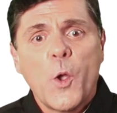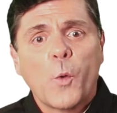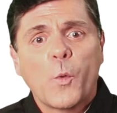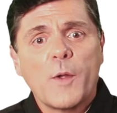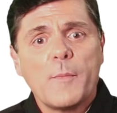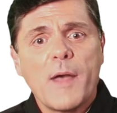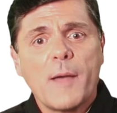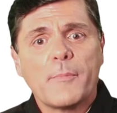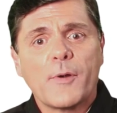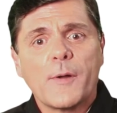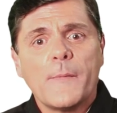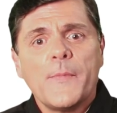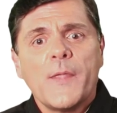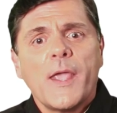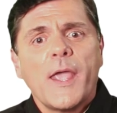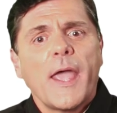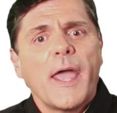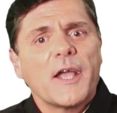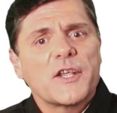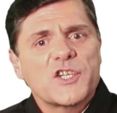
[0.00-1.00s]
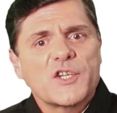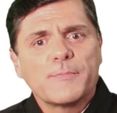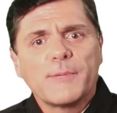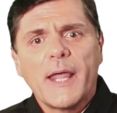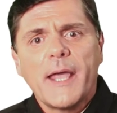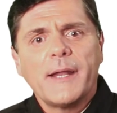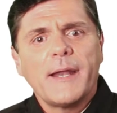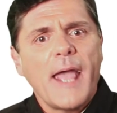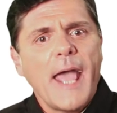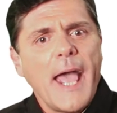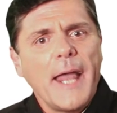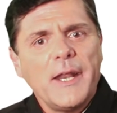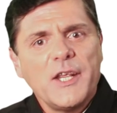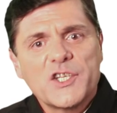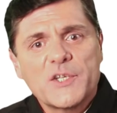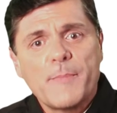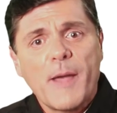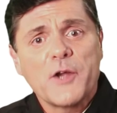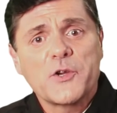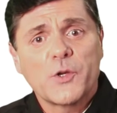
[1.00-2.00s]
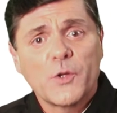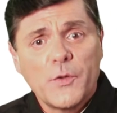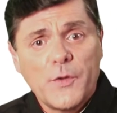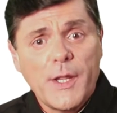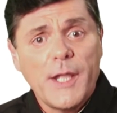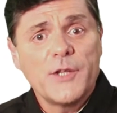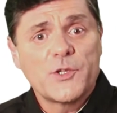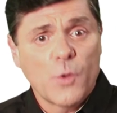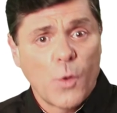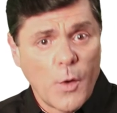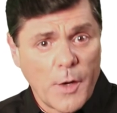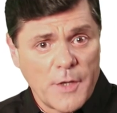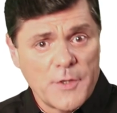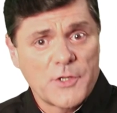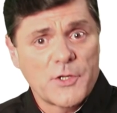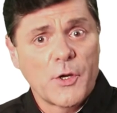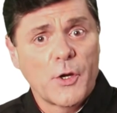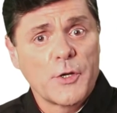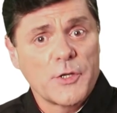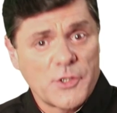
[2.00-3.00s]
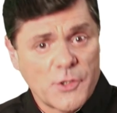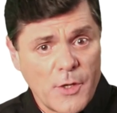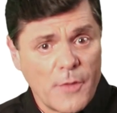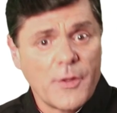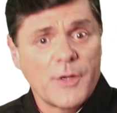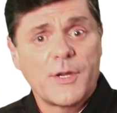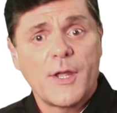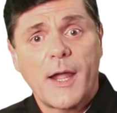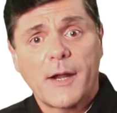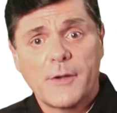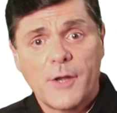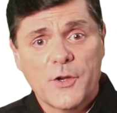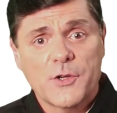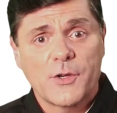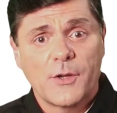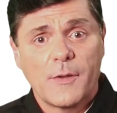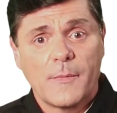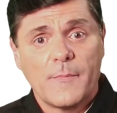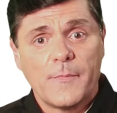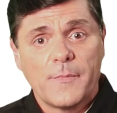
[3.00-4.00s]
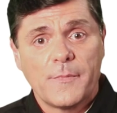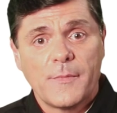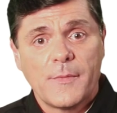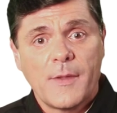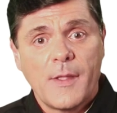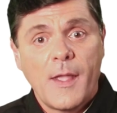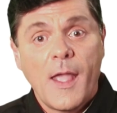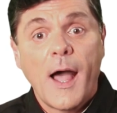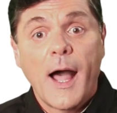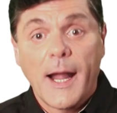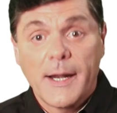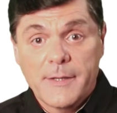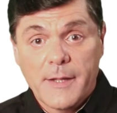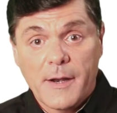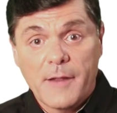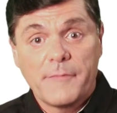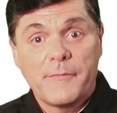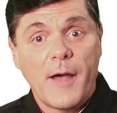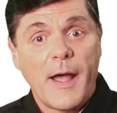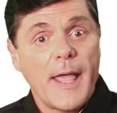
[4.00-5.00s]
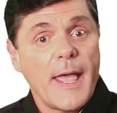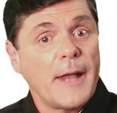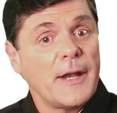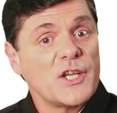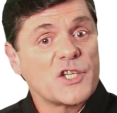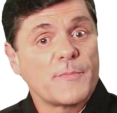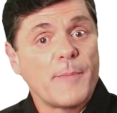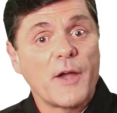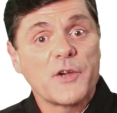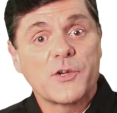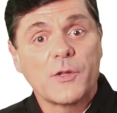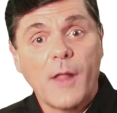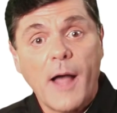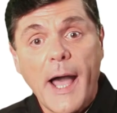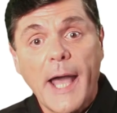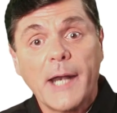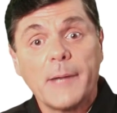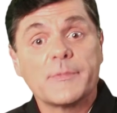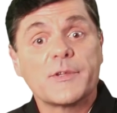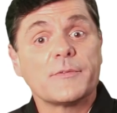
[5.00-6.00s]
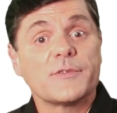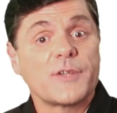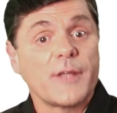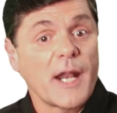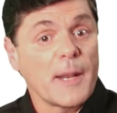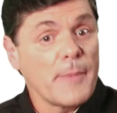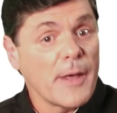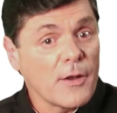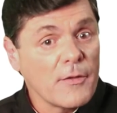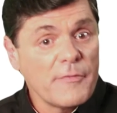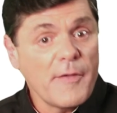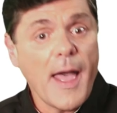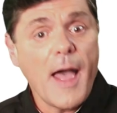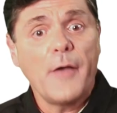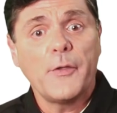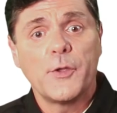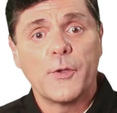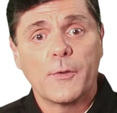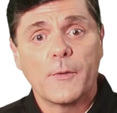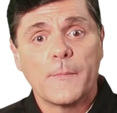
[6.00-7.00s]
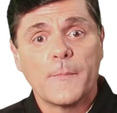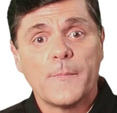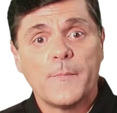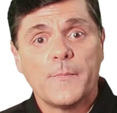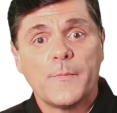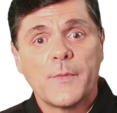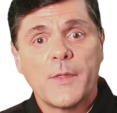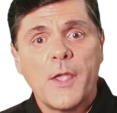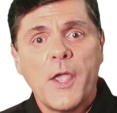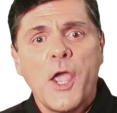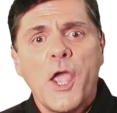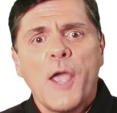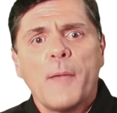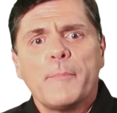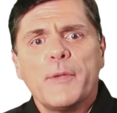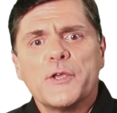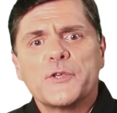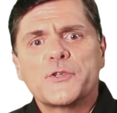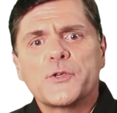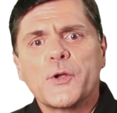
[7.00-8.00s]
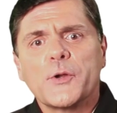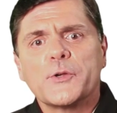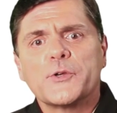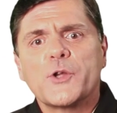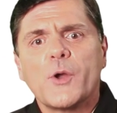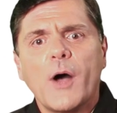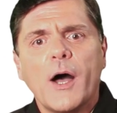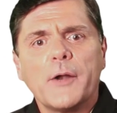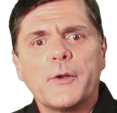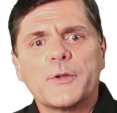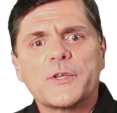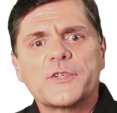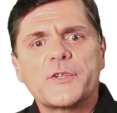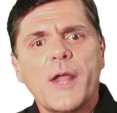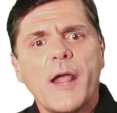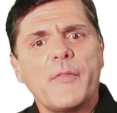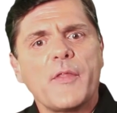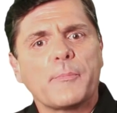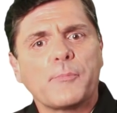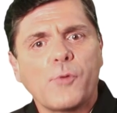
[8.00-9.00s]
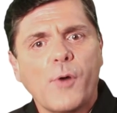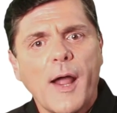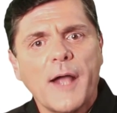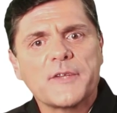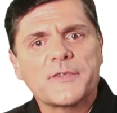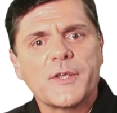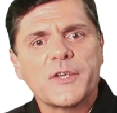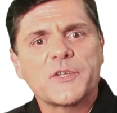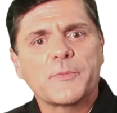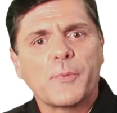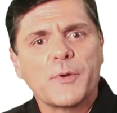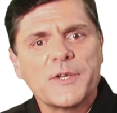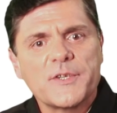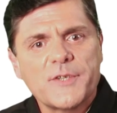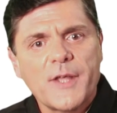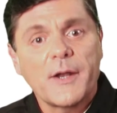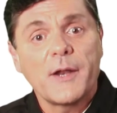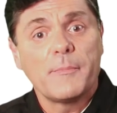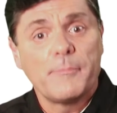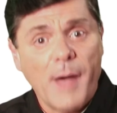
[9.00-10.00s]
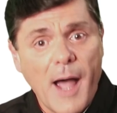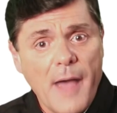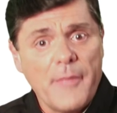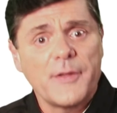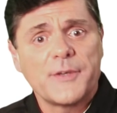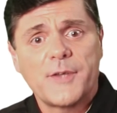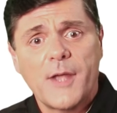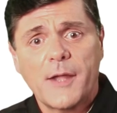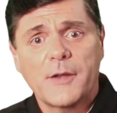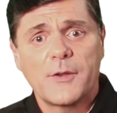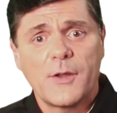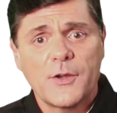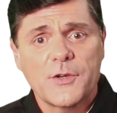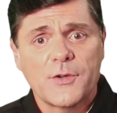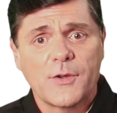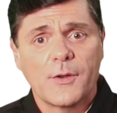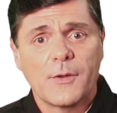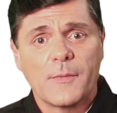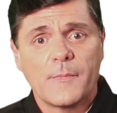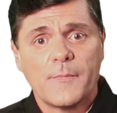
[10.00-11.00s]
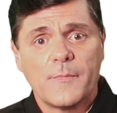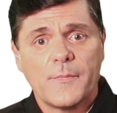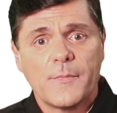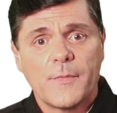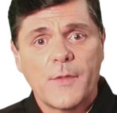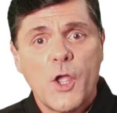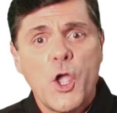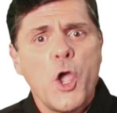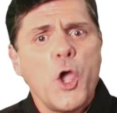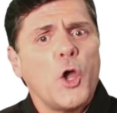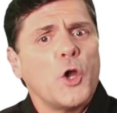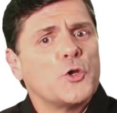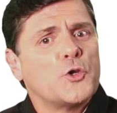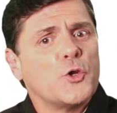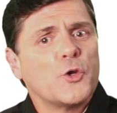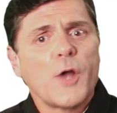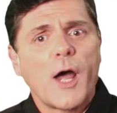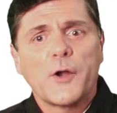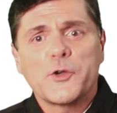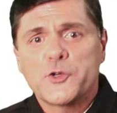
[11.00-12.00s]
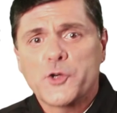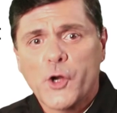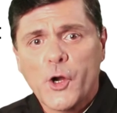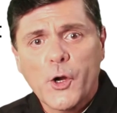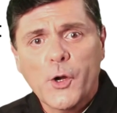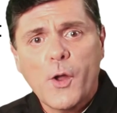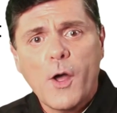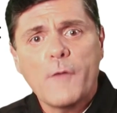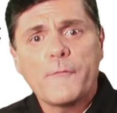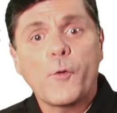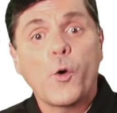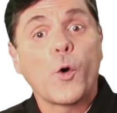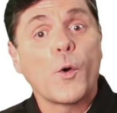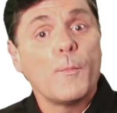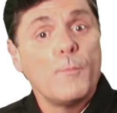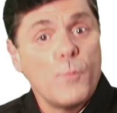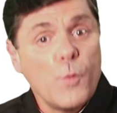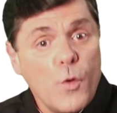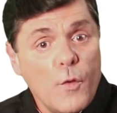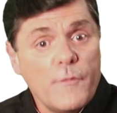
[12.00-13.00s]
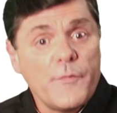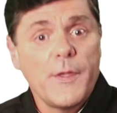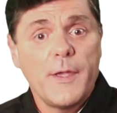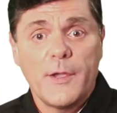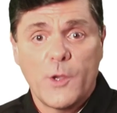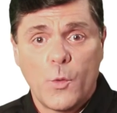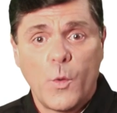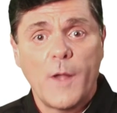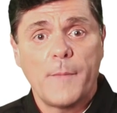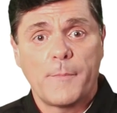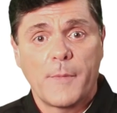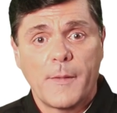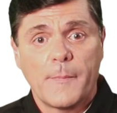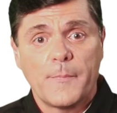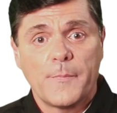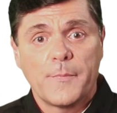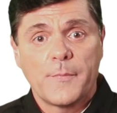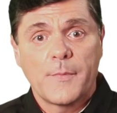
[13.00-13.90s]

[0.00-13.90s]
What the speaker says: Remember, explain any special needs or concerns to the technician. Identify any special items of sentimental value. Be certain to understand the process presented by the technician. Do not turn off or move the equipment.